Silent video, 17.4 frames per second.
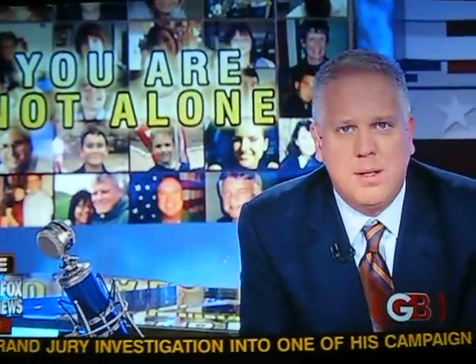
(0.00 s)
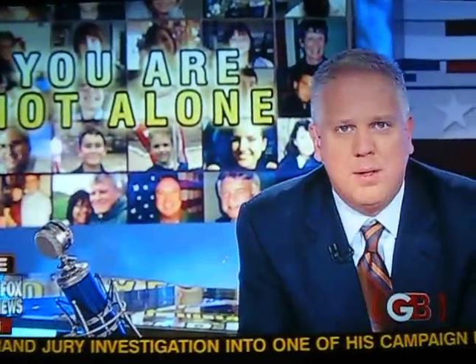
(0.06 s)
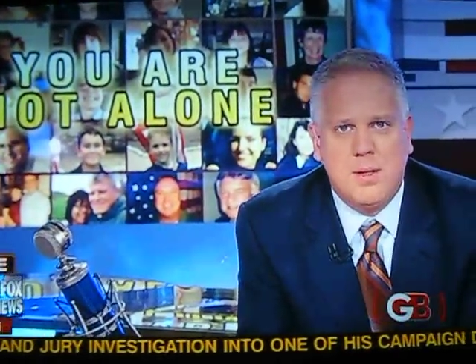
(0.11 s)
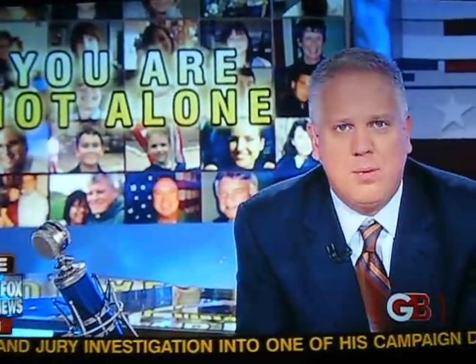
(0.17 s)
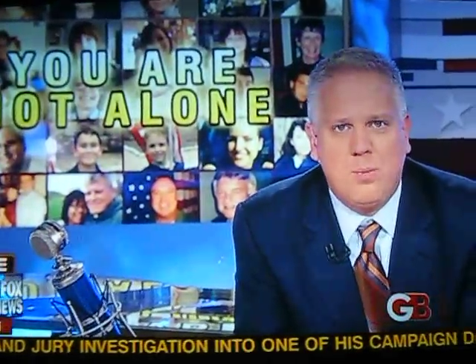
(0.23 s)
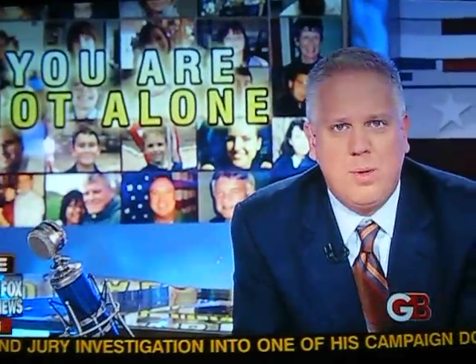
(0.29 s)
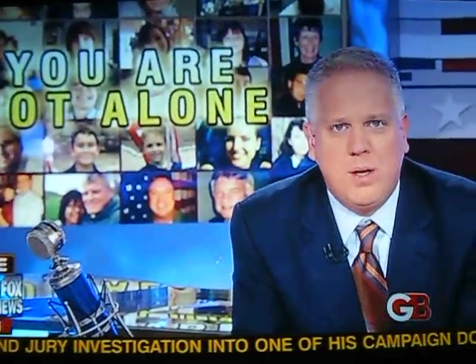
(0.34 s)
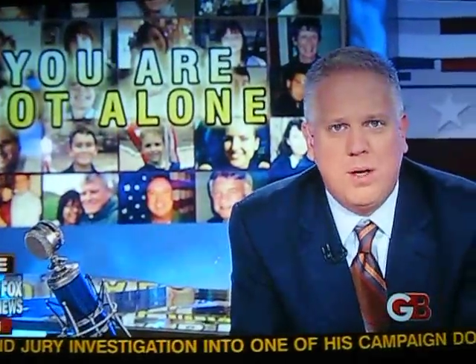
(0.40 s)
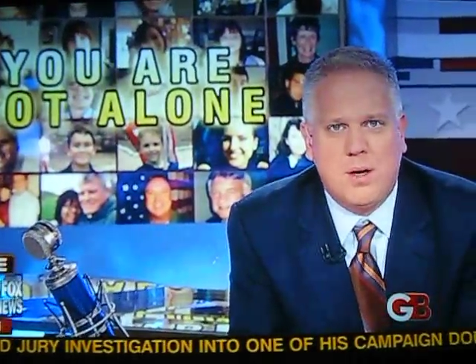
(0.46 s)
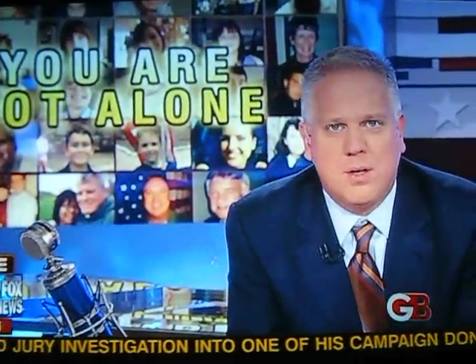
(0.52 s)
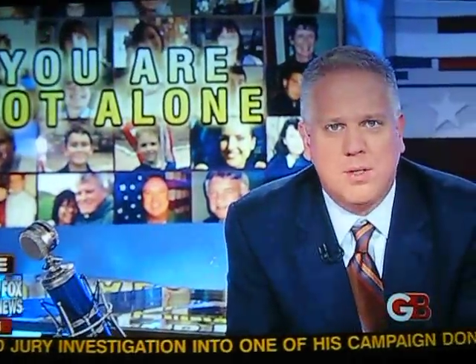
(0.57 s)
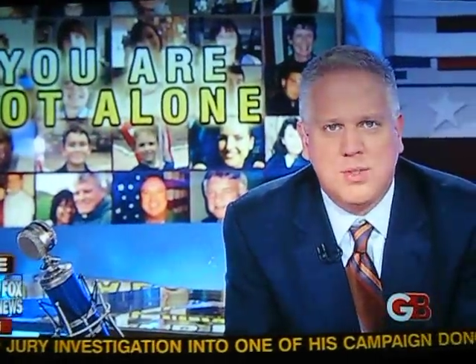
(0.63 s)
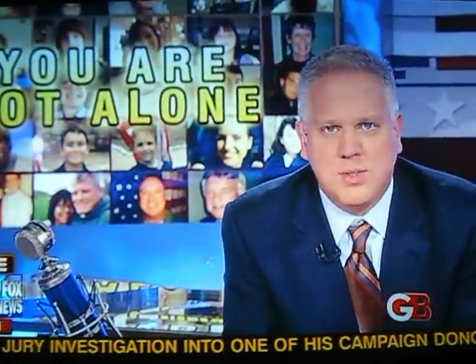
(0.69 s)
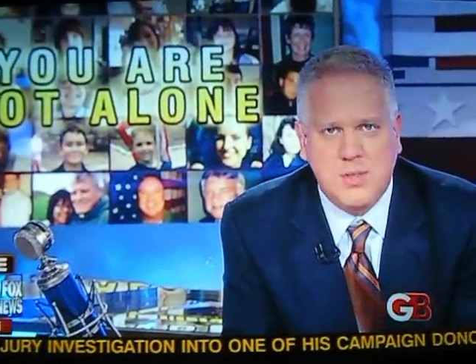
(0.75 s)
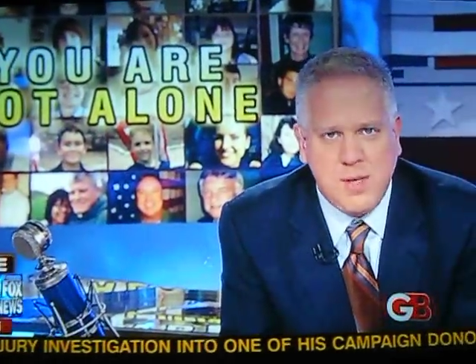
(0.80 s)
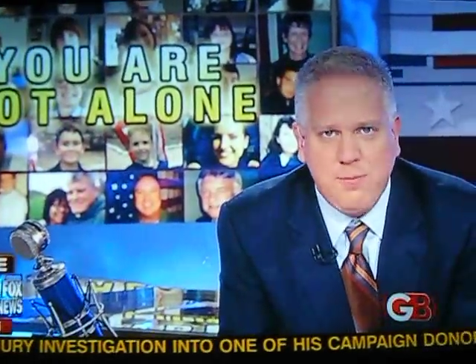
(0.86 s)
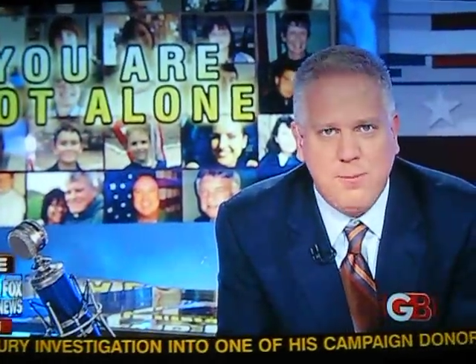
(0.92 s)
that we are
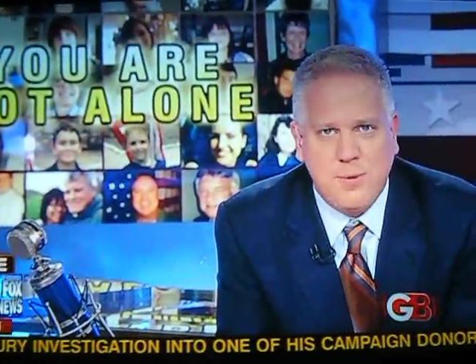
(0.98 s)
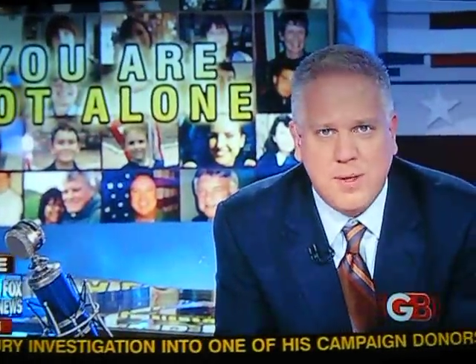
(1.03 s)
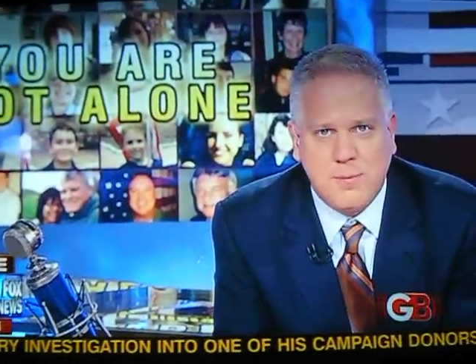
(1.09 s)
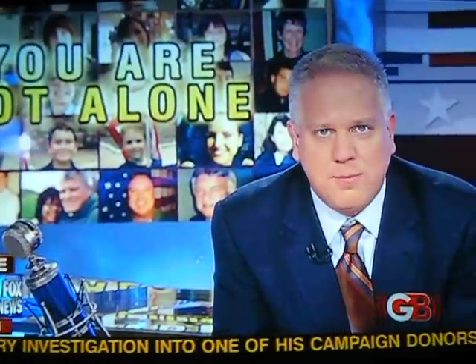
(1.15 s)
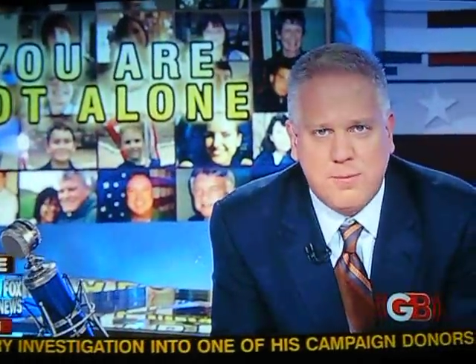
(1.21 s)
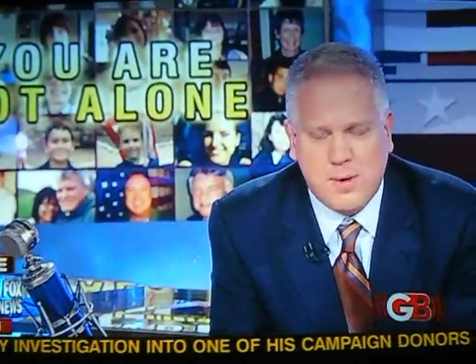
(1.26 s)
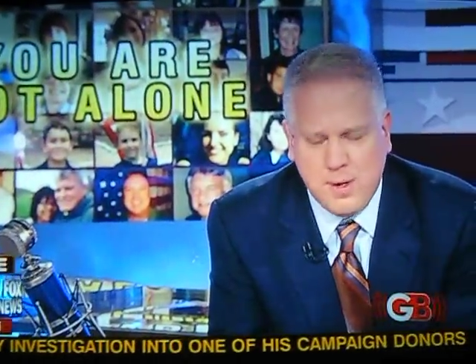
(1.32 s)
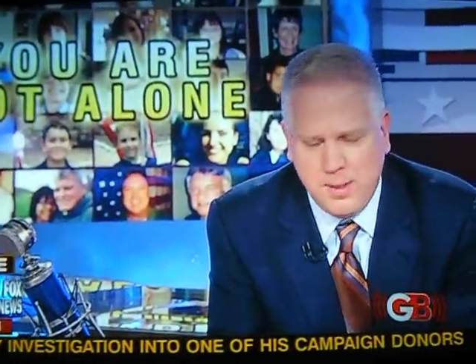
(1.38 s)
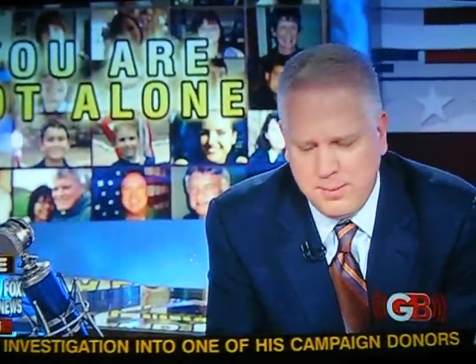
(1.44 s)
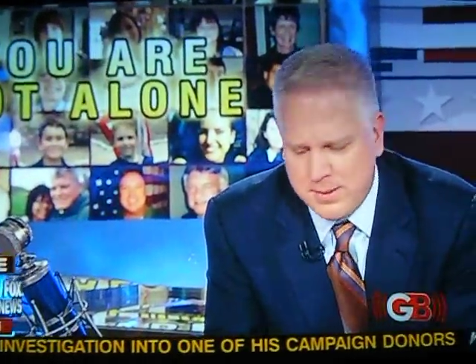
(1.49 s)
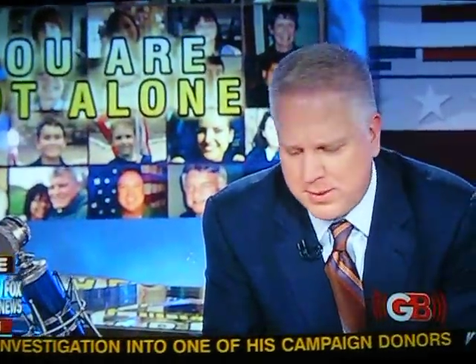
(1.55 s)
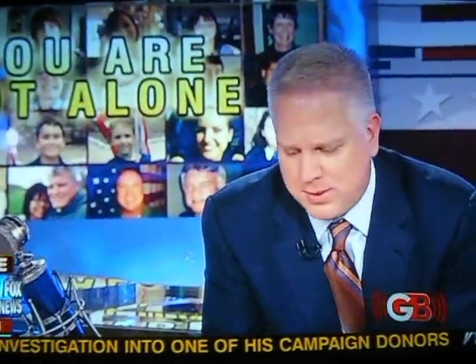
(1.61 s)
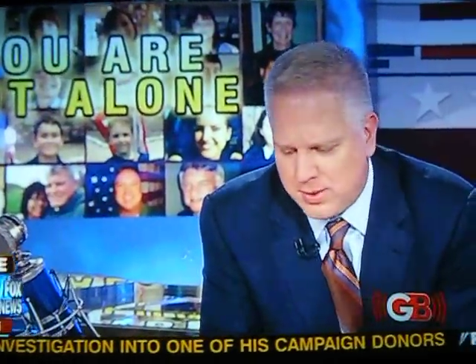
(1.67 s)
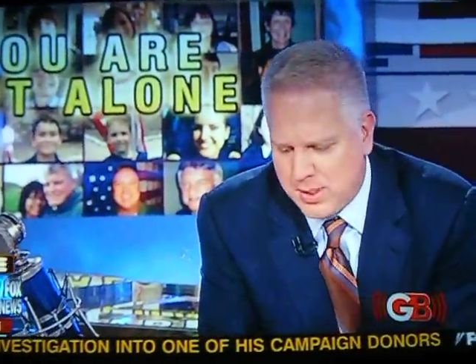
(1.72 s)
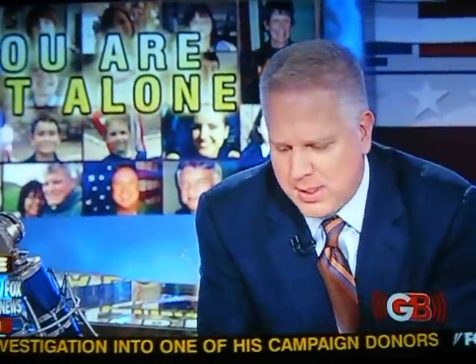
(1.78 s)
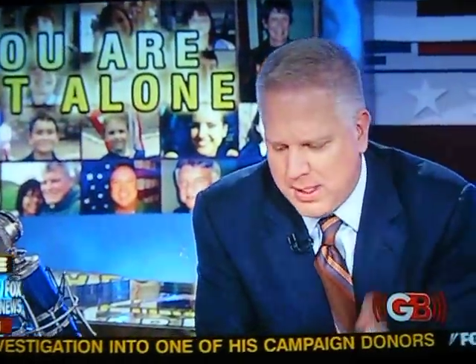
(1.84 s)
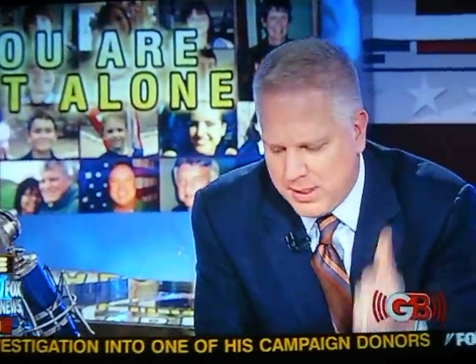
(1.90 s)
suffering from
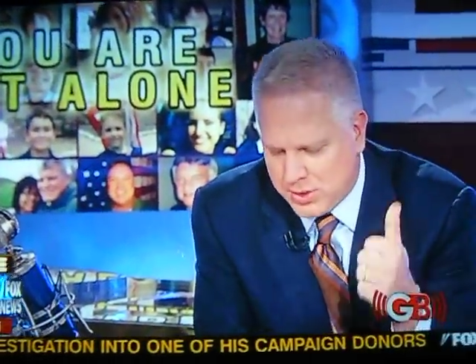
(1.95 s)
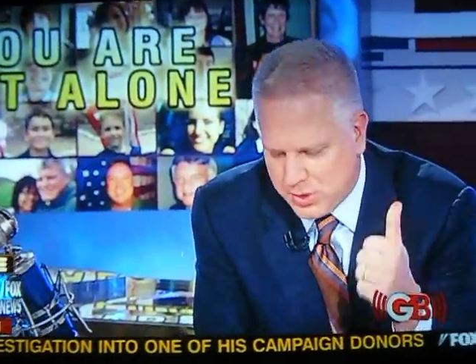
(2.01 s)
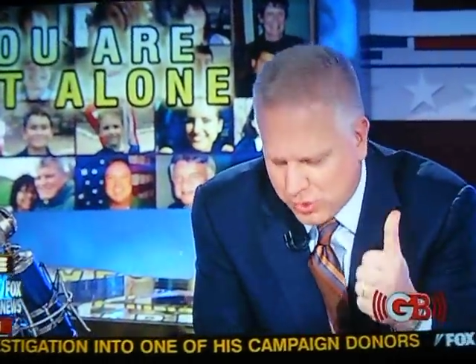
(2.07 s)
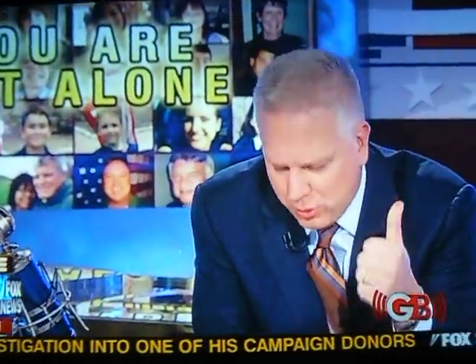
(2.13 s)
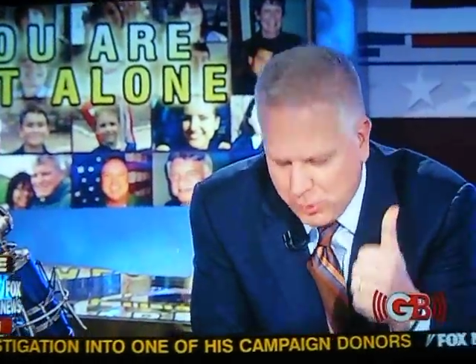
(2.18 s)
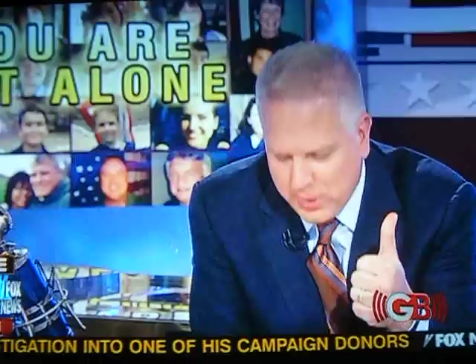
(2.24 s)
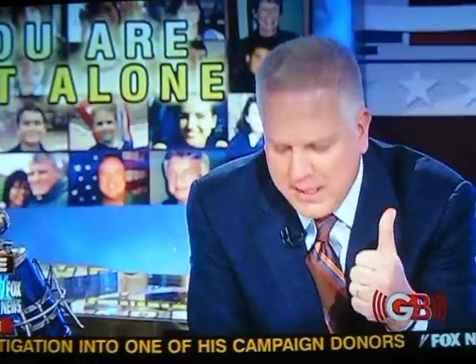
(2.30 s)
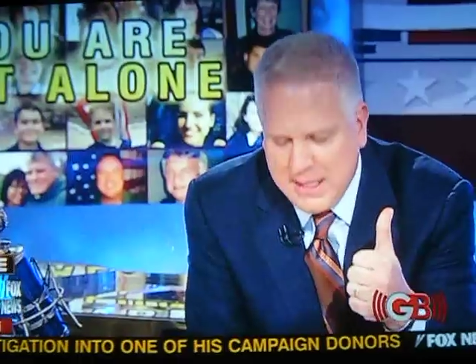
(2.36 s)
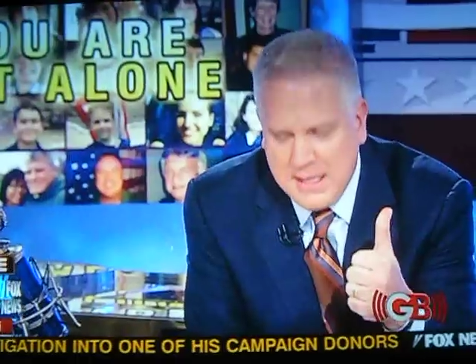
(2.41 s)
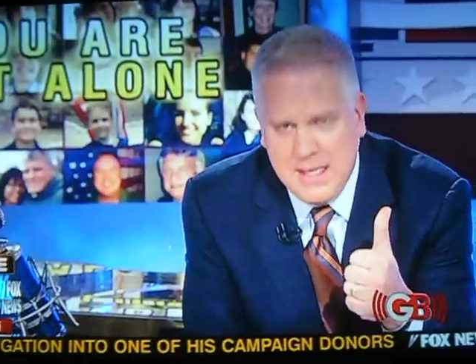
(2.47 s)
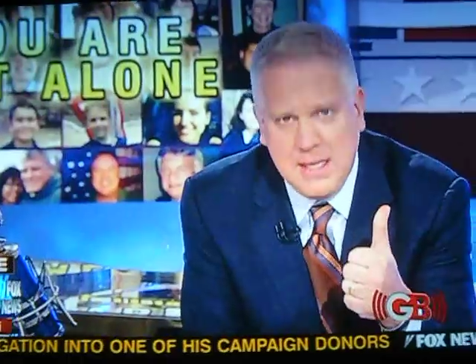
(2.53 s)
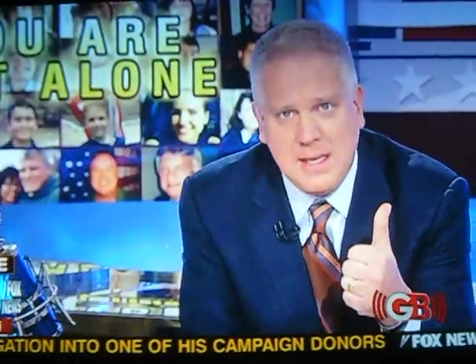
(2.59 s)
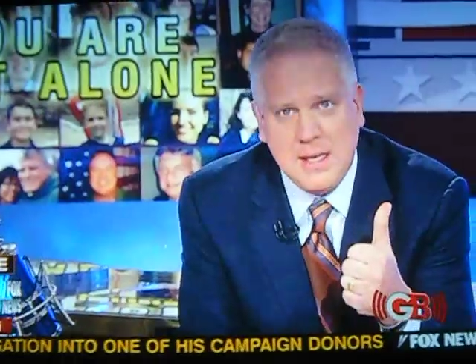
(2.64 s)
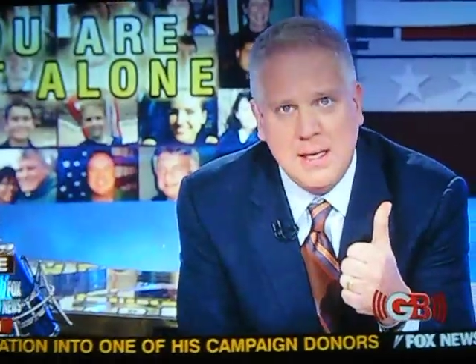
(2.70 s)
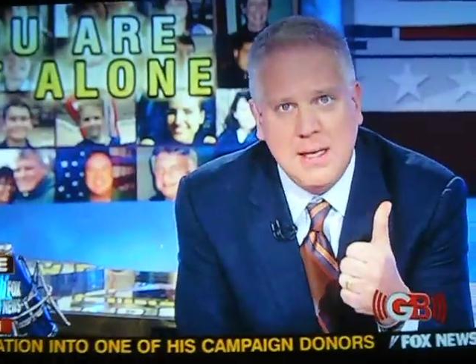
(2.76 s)
is greed